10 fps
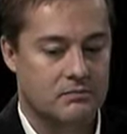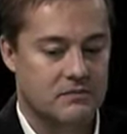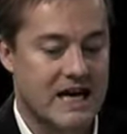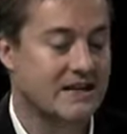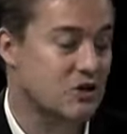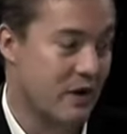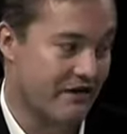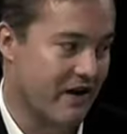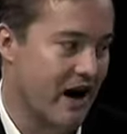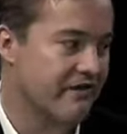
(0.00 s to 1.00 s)
take the
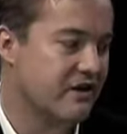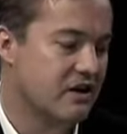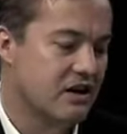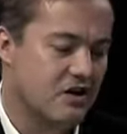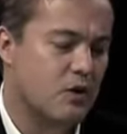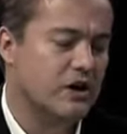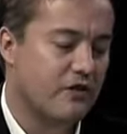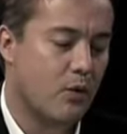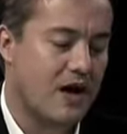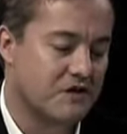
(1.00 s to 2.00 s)
25. There's all
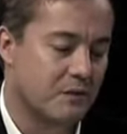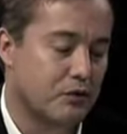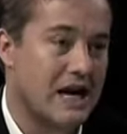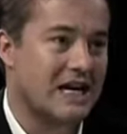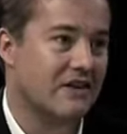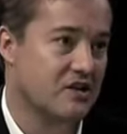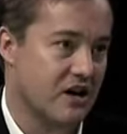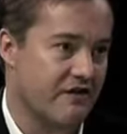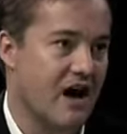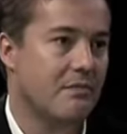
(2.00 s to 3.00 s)
different ways for breaking this
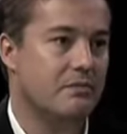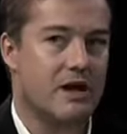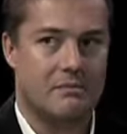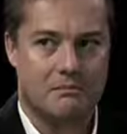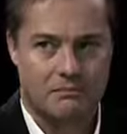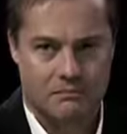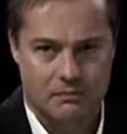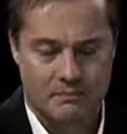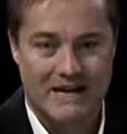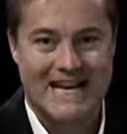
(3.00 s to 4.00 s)
stuff up that
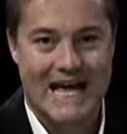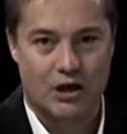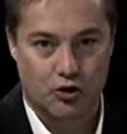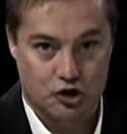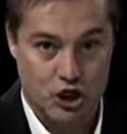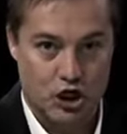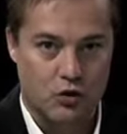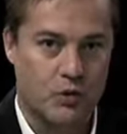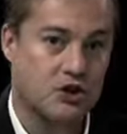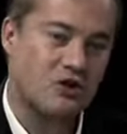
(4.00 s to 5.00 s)
mediators do,
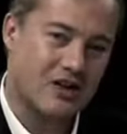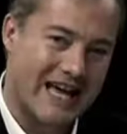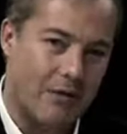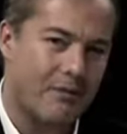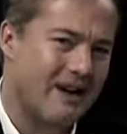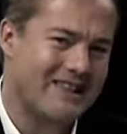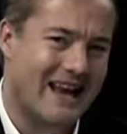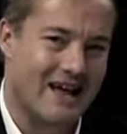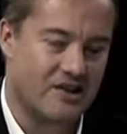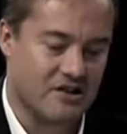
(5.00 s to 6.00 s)
which you could get one, but it's not
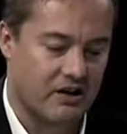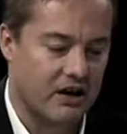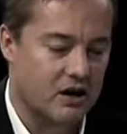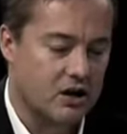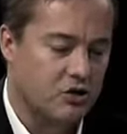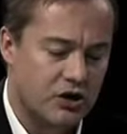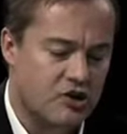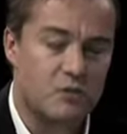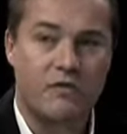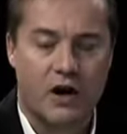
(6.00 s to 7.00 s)
necessary. You can
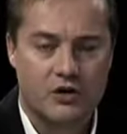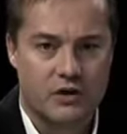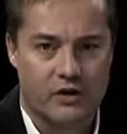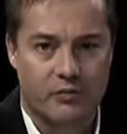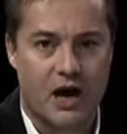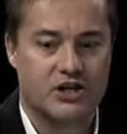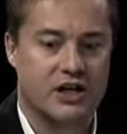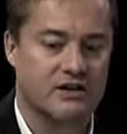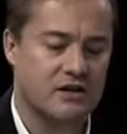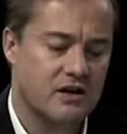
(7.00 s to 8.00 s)
just move on to another
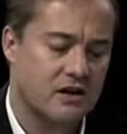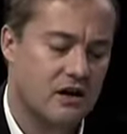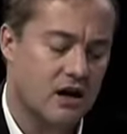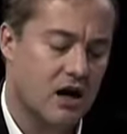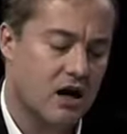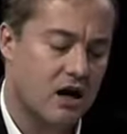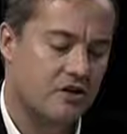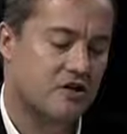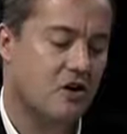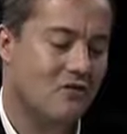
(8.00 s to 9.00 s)
project.
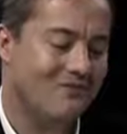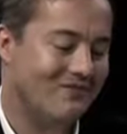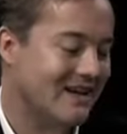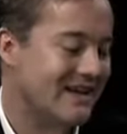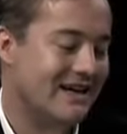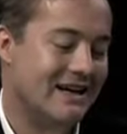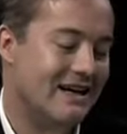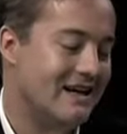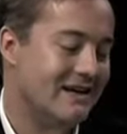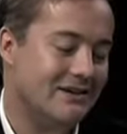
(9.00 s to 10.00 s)

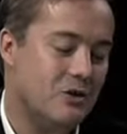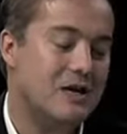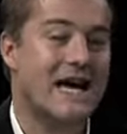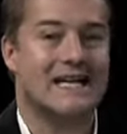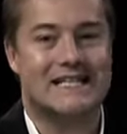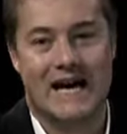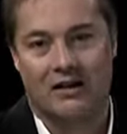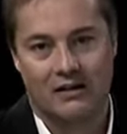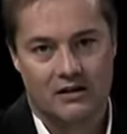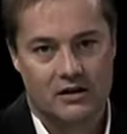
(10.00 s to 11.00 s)
You can't tell.